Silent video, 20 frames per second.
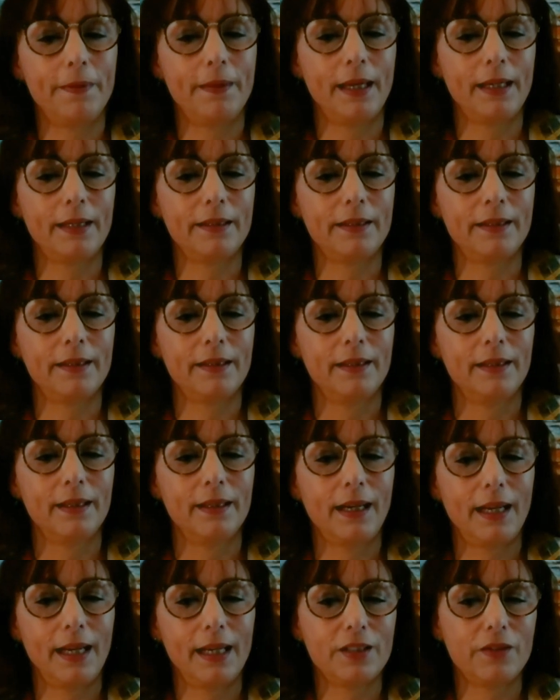that
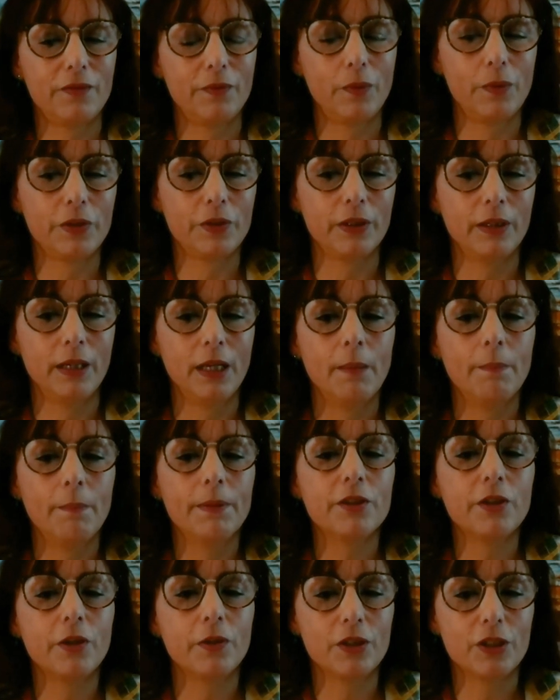glass of water,
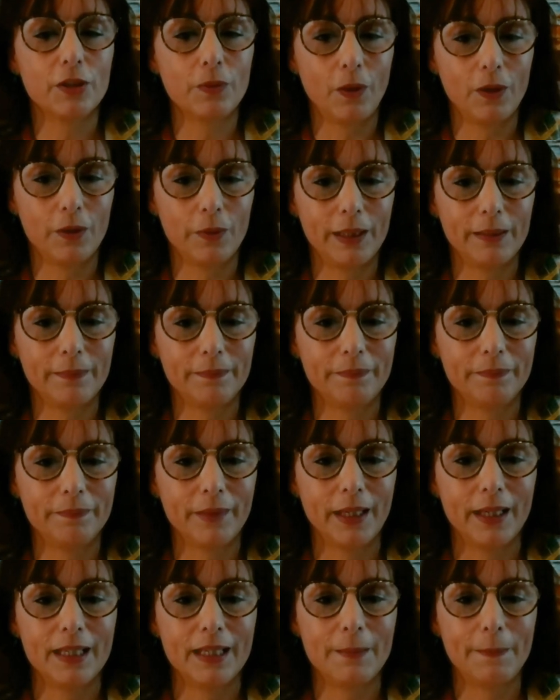but don't swallow it,
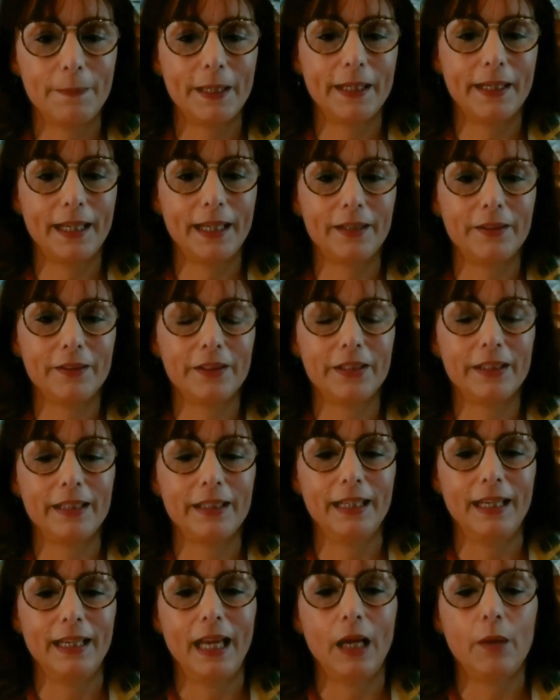spit it out.
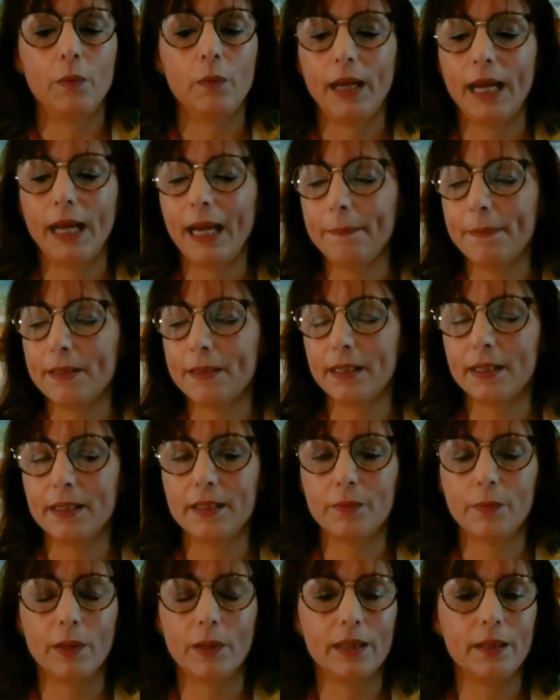And what happens
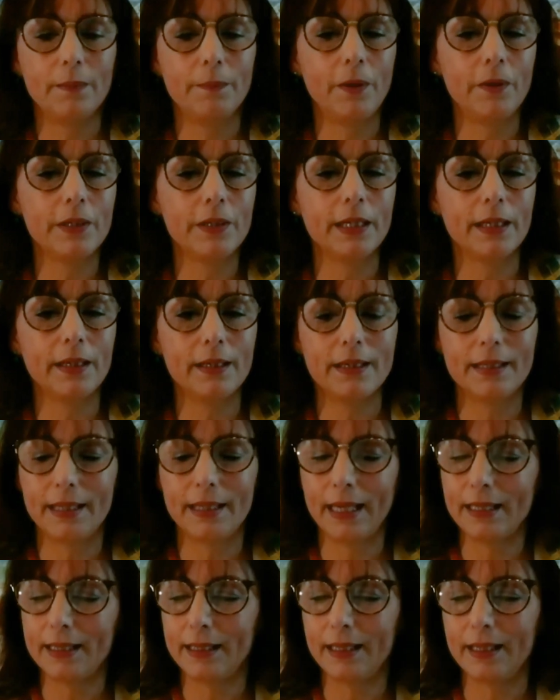is when the body
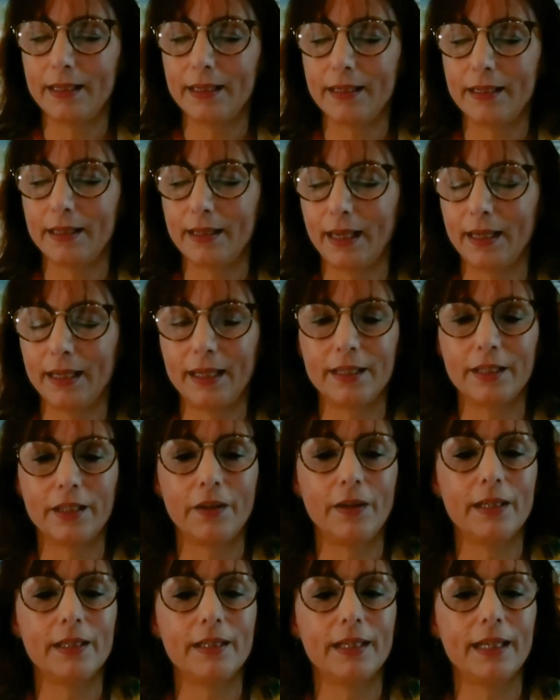senses that it's
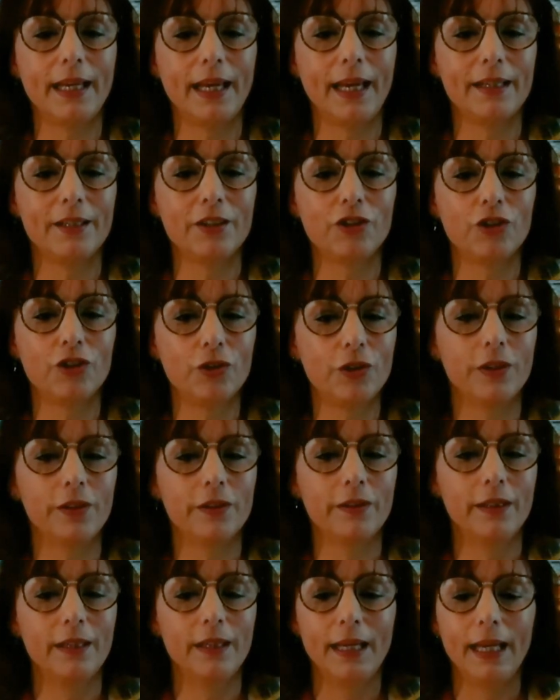going to get
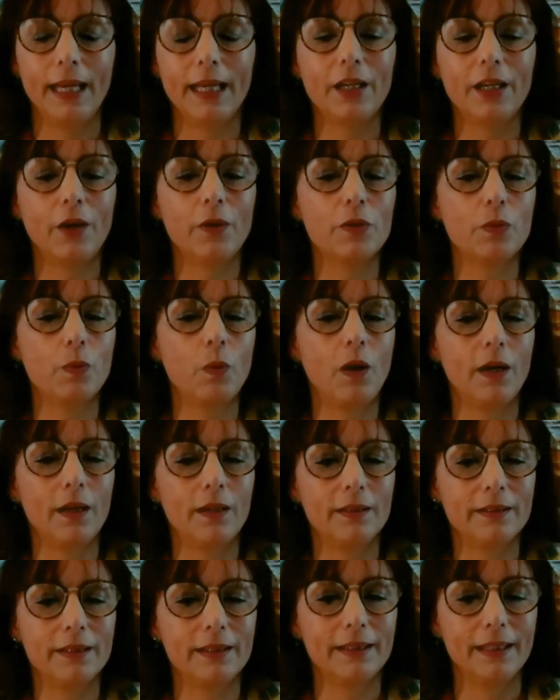sugar, it goes
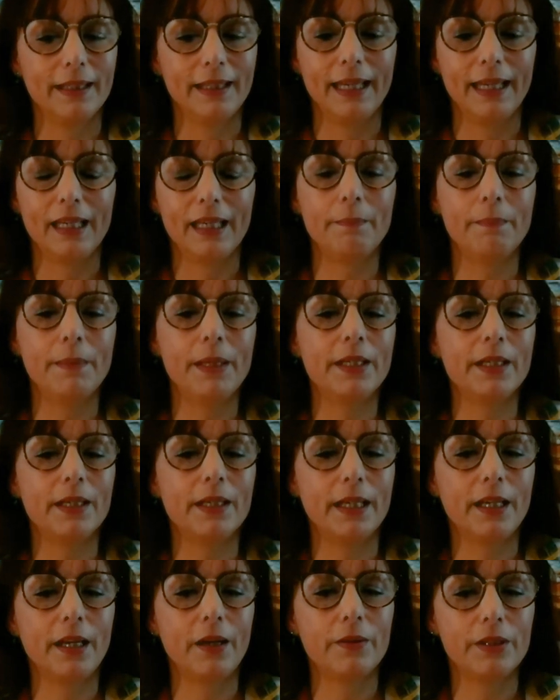wild. It
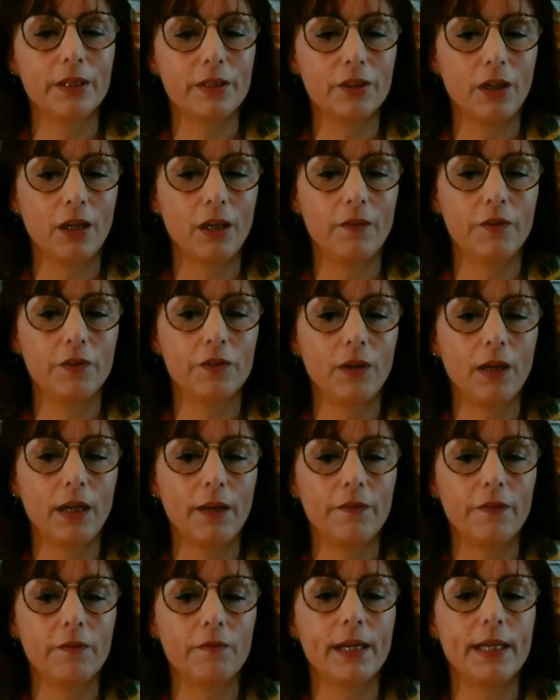immediately goes into
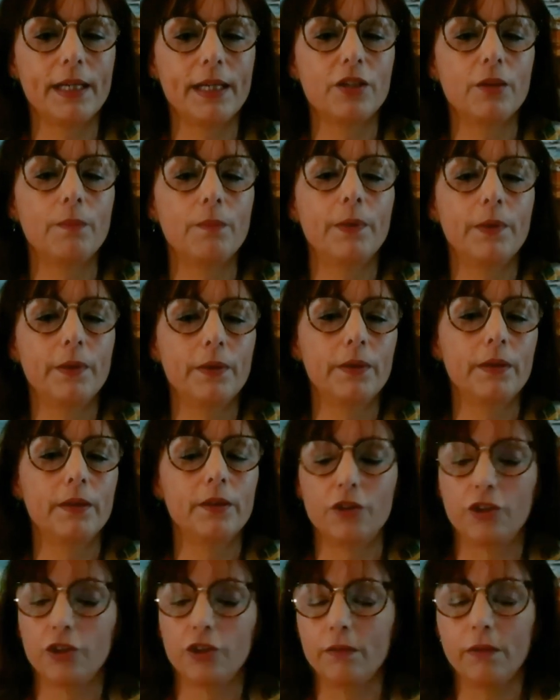overdrive, ready to burn
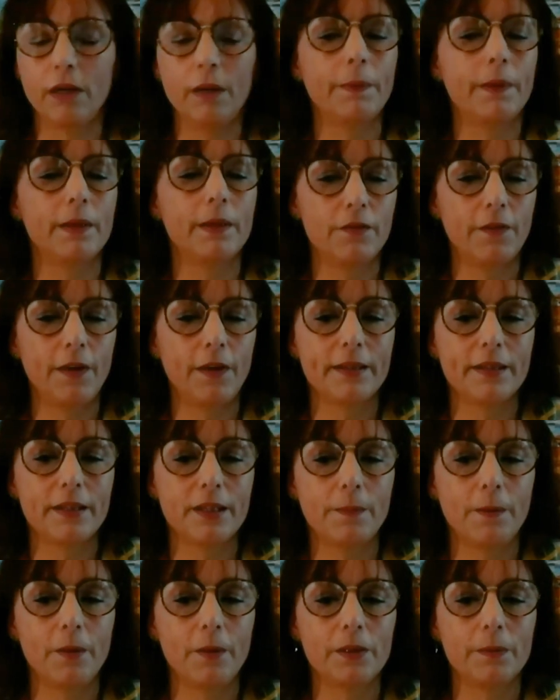the sugar up as fast
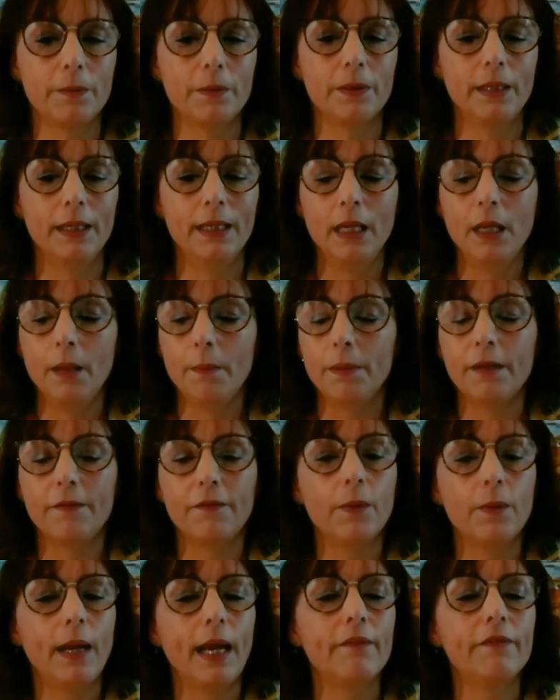as possible. But if
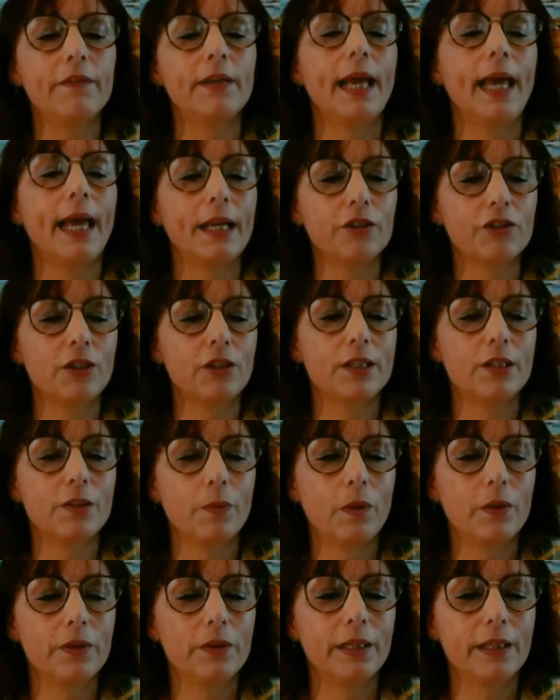you haven't actually
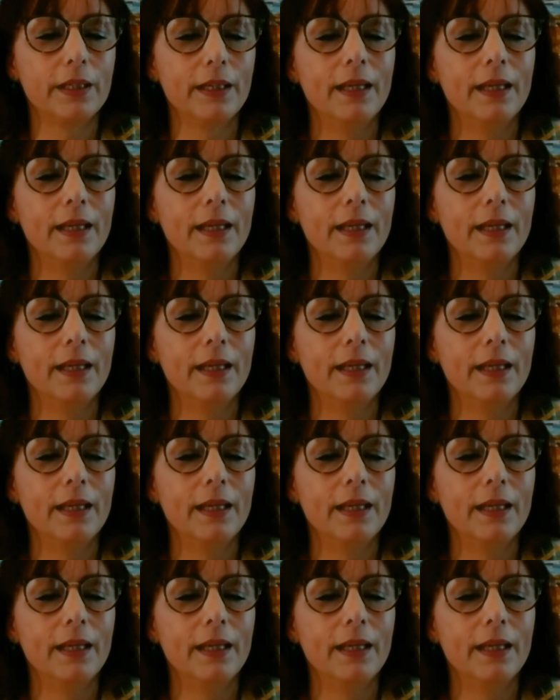swallowed it,